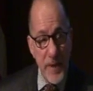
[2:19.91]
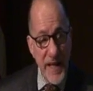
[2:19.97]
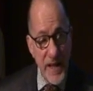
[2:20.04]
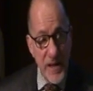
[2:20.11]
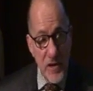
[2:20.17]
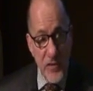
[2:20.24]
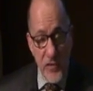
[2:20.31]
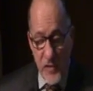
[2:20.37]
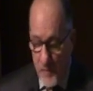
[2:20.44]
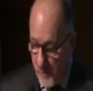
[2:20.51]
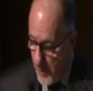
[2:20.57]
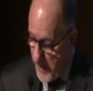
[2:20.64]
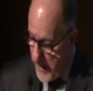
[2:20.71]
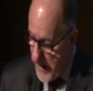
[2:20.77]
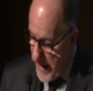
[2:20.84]
pain and
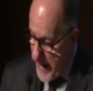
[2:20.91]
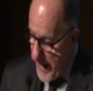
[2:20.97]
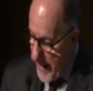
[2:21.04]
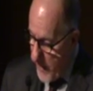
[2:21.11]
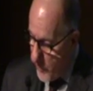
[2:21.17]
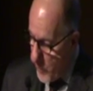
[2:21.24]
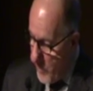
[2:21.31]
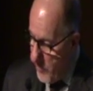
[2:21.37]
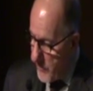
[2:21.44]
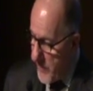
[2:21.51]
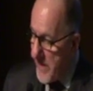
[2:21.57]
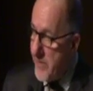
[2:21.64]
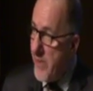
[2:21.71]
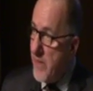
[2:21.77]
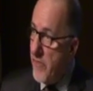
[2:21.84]
suffering as well as
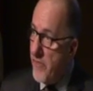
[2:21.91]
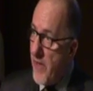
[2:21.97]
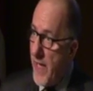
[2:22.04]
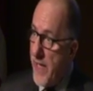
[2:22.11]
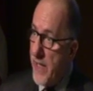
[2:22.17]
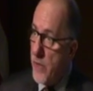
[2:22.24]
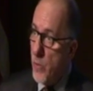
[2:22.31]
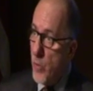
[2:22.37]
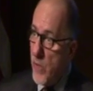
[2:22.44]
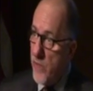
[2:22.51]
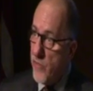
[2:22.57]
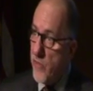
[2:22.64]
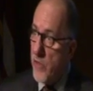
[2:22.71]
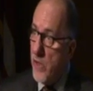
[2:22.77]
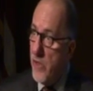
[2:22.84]
identifying
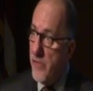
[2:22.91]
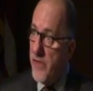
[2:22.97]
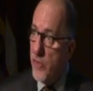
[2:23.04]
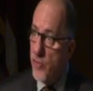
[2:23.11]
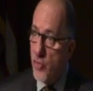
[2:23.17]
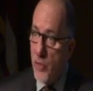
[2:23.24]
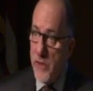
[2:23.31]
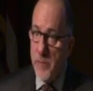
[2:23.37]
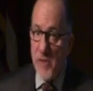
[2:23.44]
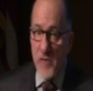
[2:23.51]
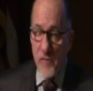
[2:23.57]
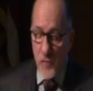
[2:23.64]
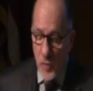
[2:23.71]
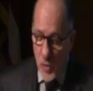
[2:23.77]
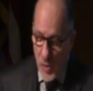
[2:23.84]
risk of and treatment
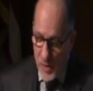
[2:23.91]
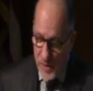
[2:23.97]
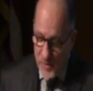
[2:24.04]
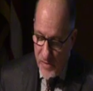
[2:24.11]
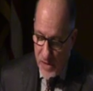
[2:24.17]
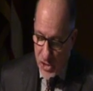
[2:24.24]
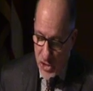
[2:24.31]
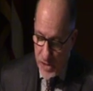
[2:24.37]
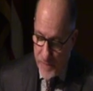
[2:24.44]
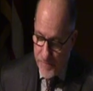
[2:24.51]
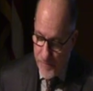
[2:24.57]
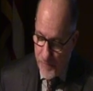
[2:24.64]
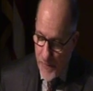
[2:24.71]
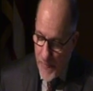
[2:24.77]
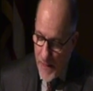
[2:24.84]
for addiction.
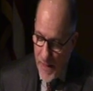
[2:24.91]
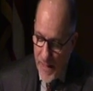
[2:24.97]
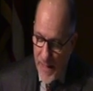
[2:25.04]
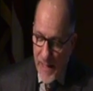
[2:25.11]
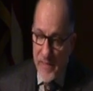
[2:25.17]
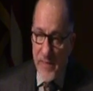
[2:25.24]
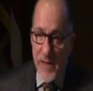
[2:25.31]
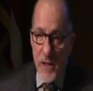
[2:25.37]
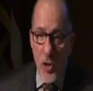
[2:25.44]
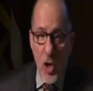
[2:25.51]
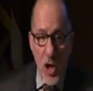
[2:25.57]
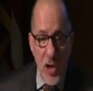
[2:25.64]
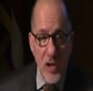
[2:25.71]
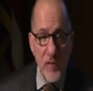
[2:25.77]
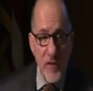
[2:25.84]
I think
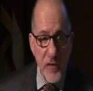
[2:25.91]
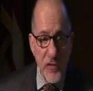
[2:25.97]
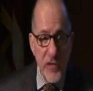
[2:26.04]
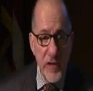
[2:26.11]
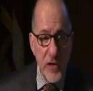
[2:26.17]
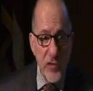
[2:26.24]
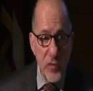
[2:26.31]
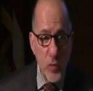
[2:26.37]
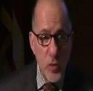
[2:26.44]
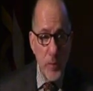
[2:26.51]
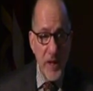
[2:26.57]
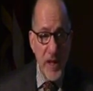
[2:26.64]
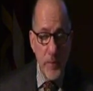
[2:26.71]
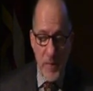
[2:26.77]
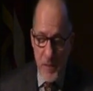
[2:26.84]
all of us in this room
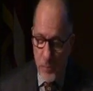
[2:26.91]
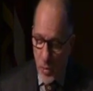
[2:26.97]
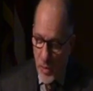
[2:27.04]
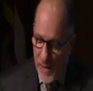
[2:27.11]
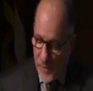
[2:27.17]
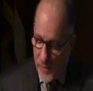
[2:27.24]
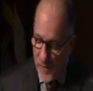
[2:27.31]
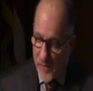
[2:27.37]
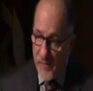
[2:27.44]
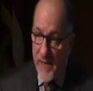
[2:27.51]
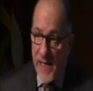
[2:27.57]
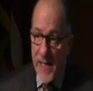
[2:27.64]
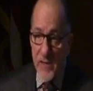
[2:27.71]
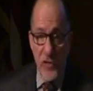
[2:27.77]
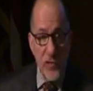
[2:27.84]
can be proud of the
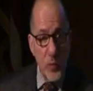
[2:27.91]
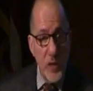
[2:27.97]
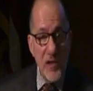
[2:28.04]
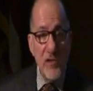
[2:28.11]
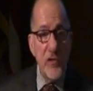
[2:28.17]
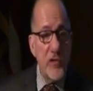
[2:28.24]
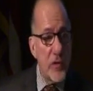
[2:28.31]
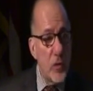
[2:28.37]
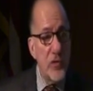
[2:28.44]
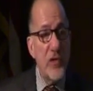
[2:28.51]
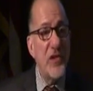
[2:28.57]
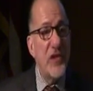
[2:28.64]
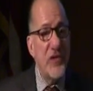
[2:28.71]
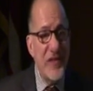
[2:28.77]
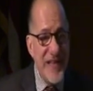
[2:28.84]
fact, as well as those
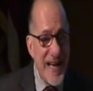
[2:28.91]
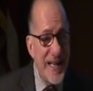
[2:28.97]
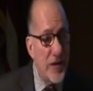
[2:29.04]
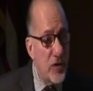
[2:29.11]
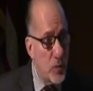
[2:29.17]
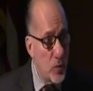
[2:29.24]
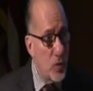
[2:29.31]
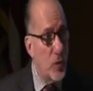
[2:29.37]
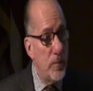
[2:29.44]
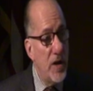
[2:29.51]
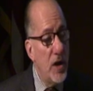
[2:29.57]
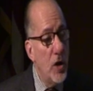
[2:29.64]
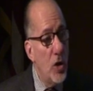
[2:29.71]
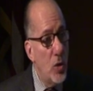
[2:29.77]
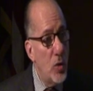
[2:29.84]
of us not in the room
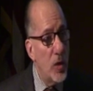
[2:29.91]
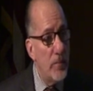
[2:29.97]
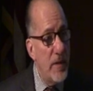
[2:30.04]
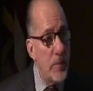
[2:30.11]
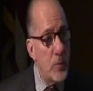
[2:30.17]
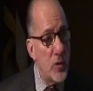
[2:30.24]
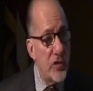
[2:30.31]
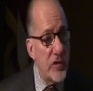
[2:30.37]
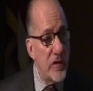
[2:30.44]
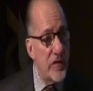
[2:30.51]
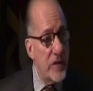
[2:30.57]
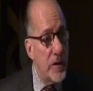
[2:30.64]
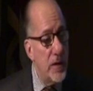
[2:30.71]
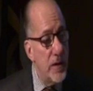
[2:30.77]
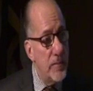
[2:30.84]
who are members of
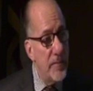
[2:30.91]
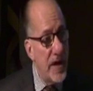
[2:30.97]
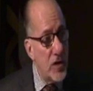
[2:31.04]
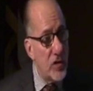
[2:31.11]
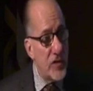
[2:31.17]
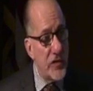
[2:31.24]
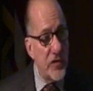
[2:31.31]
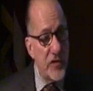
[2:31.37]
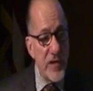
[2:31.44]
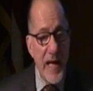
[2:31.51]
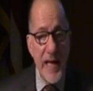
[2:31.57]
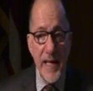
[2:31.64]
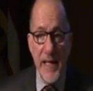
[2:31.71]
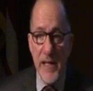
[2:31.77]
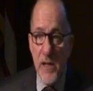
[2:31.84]
the medical
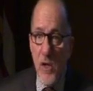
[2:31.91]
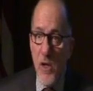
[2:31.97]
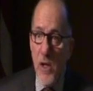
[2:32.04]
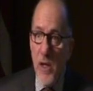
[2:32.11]
society